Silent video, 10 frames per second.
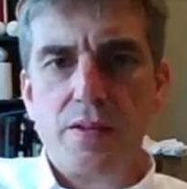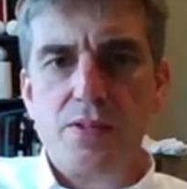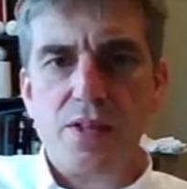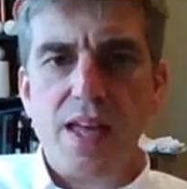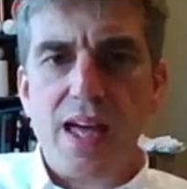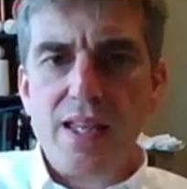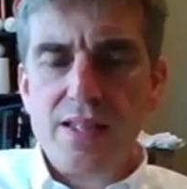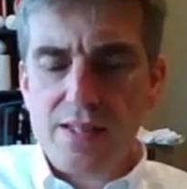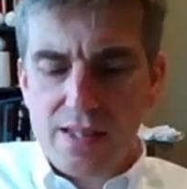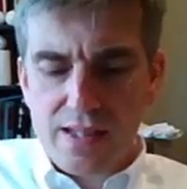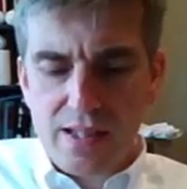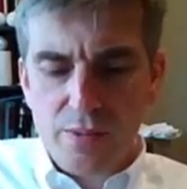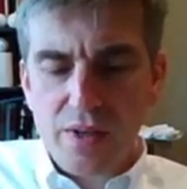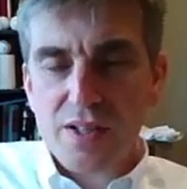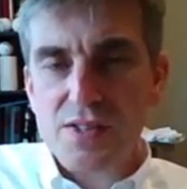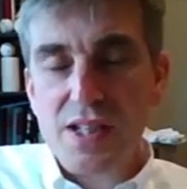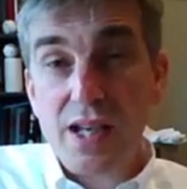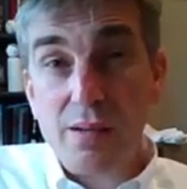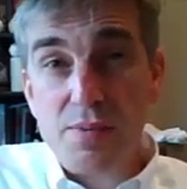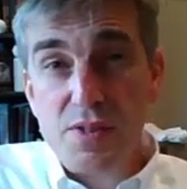So that is the Reynolds
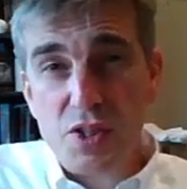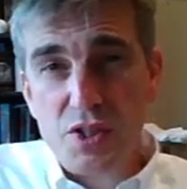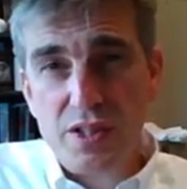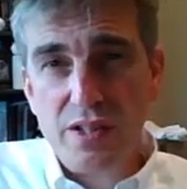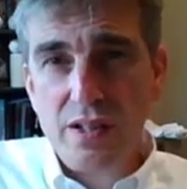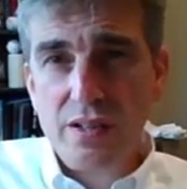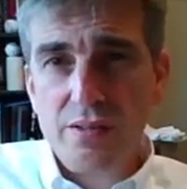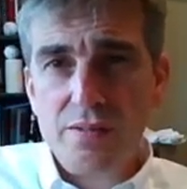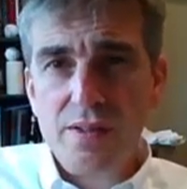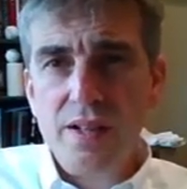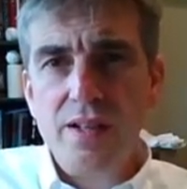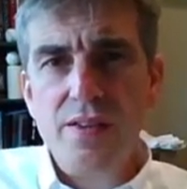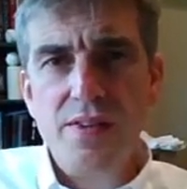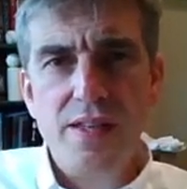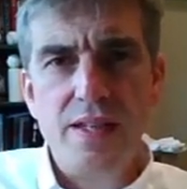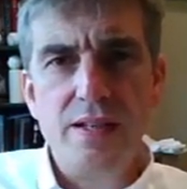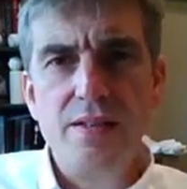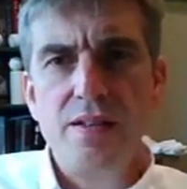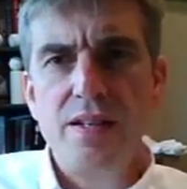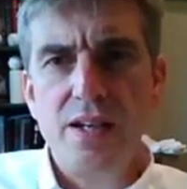decomposition of the
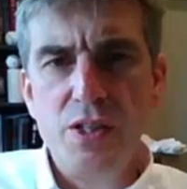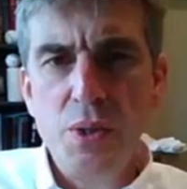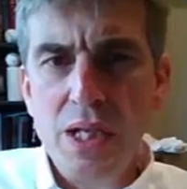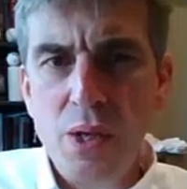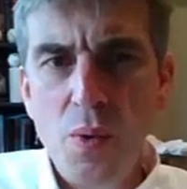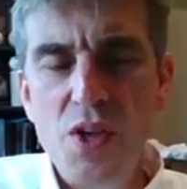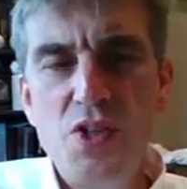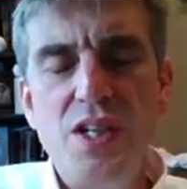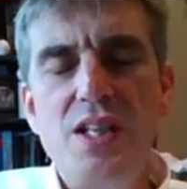continuity equation.